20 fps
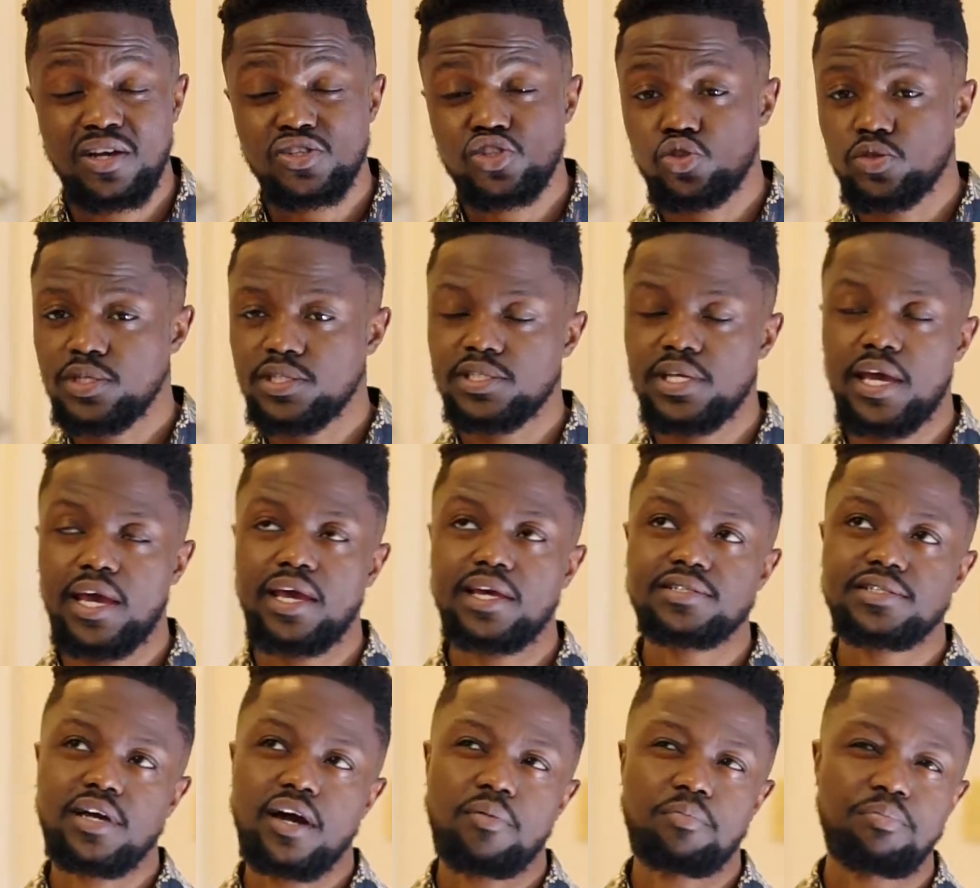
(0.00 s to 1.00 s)
So this
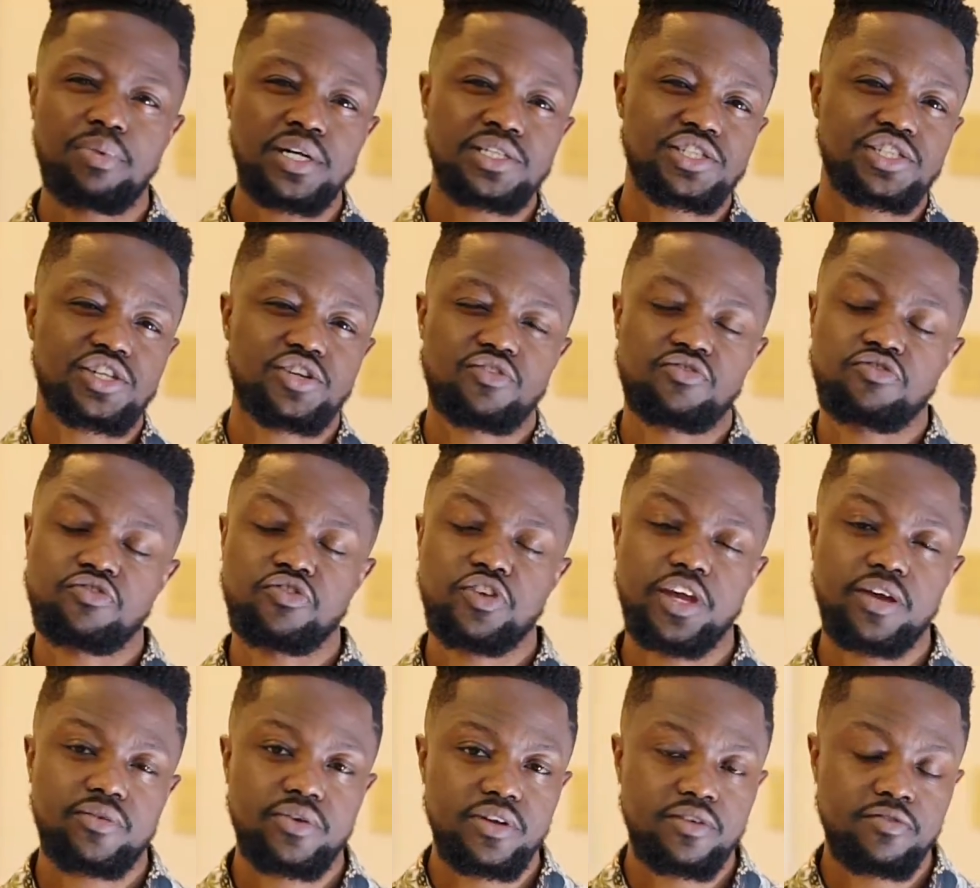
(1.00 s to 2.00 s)
has a bunch of
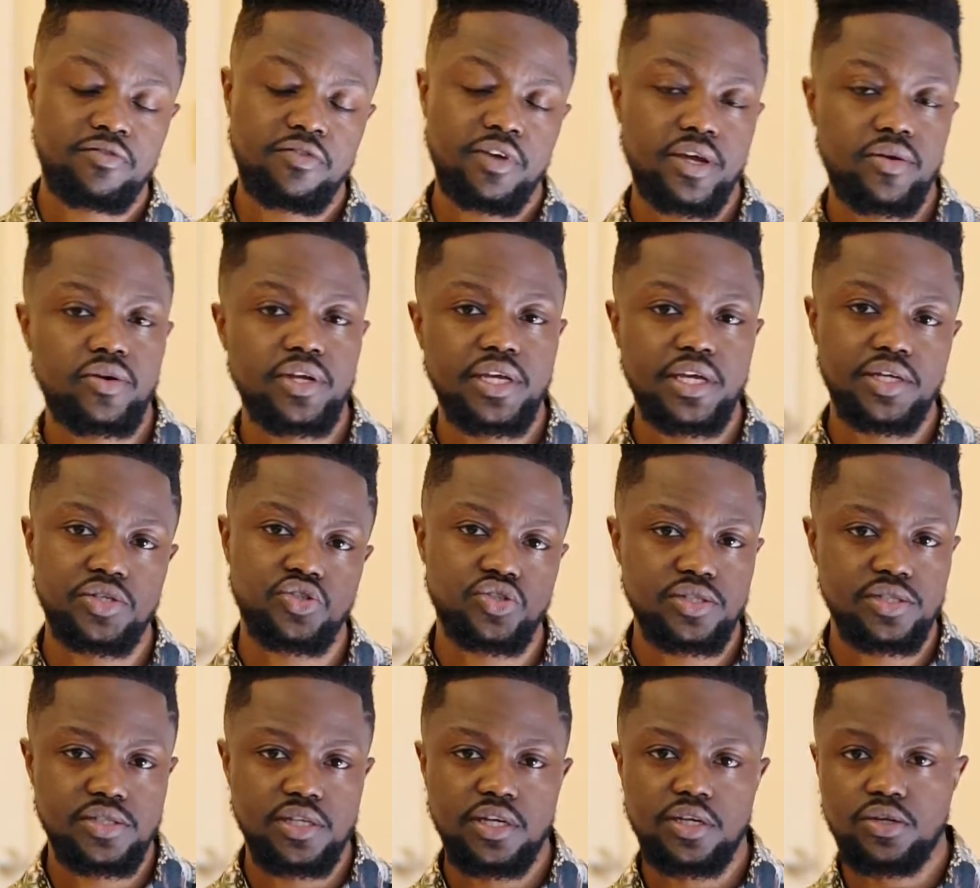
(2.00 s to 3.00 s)
very, very
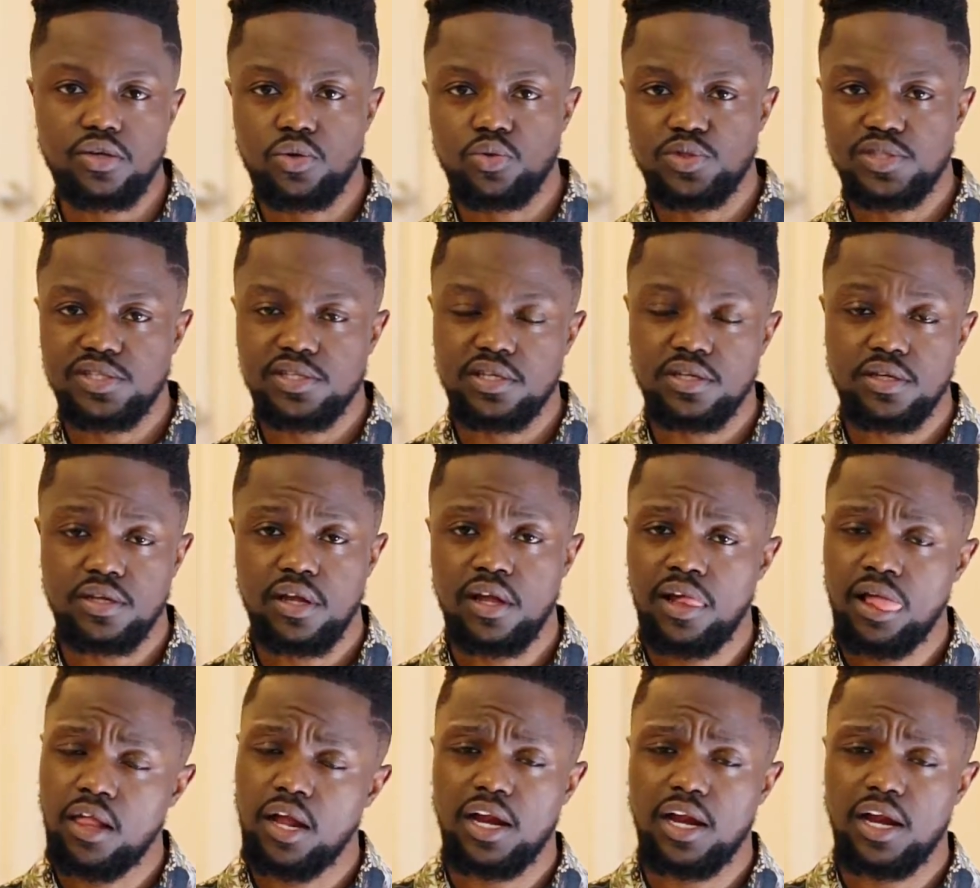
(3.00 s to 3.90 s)
interesting notes in it.